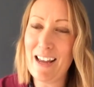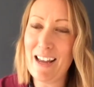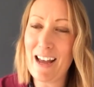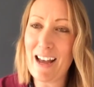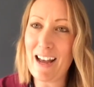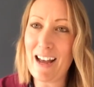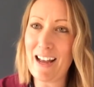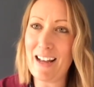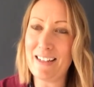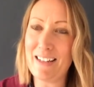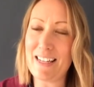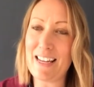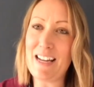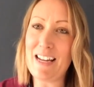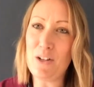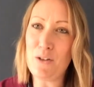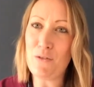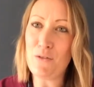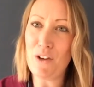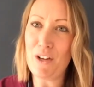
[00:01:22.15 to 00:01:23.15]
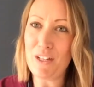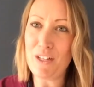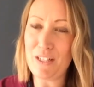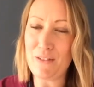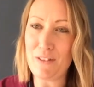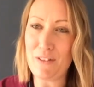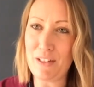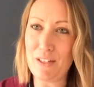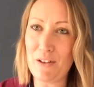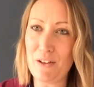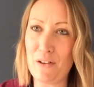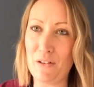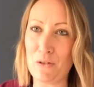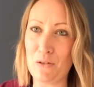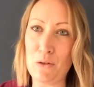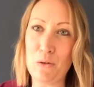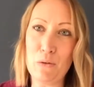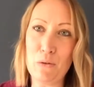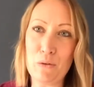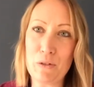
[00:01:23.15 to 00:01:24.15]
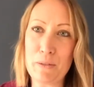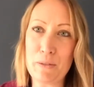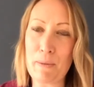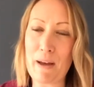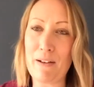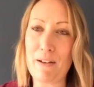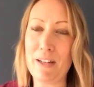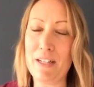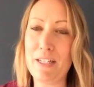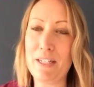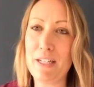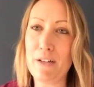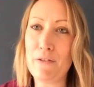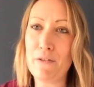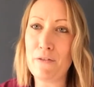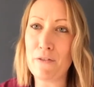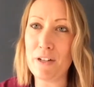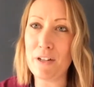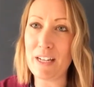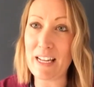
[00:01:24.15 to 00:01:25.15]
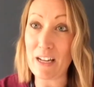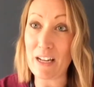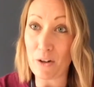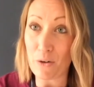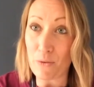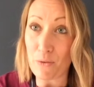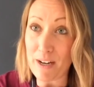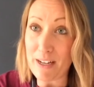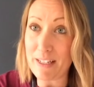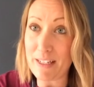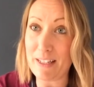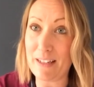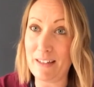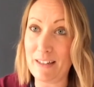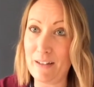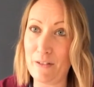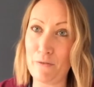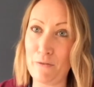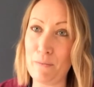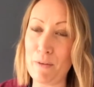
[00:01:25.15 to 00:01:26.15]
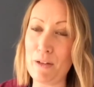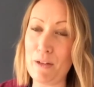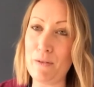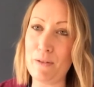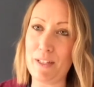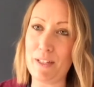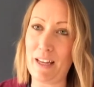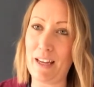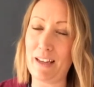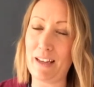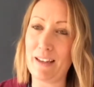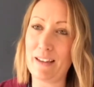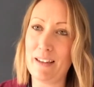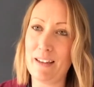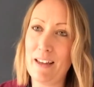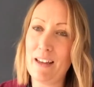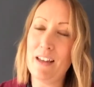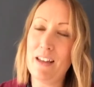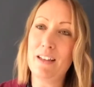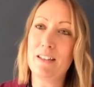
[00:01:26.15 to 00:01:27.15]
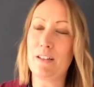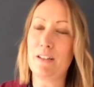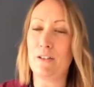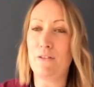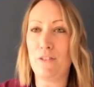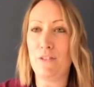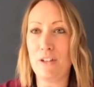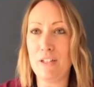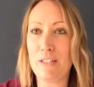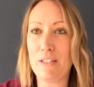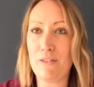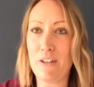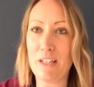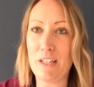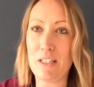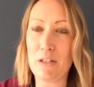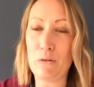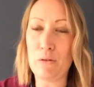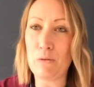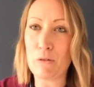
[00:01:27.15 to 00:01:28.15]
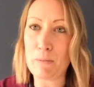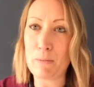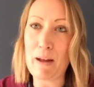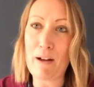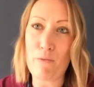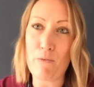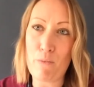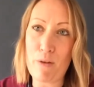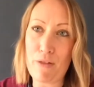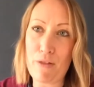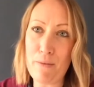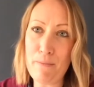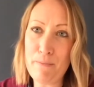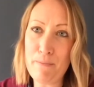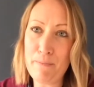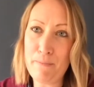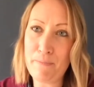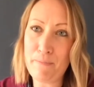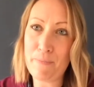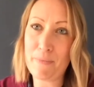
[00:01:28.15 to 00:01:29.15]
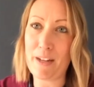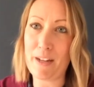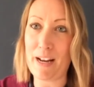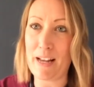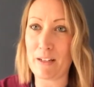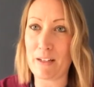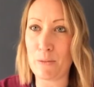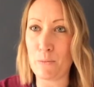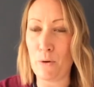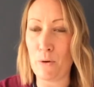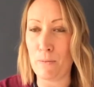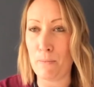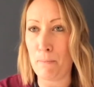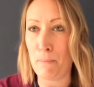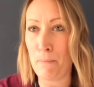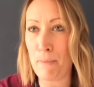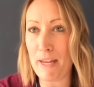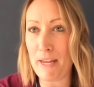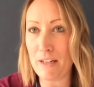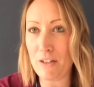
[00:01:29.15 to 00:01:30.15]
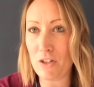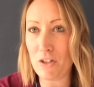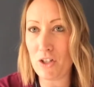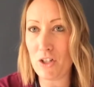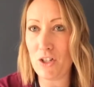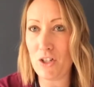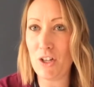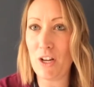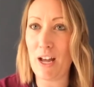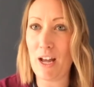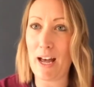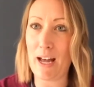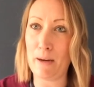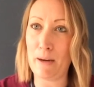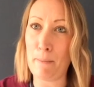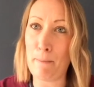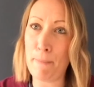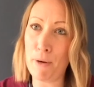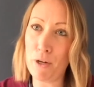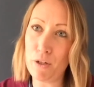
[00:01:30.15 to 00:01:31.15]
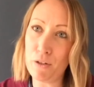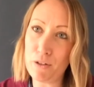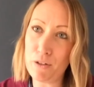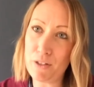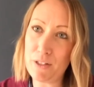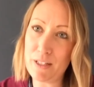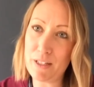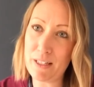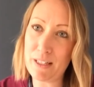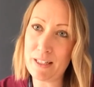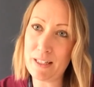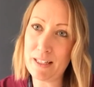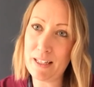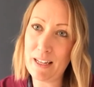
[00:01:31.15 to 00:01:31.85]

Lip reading: And each verse of the song talks about a different ingredient of music. So the first verse talks about rhythm, the next one pitch and pulse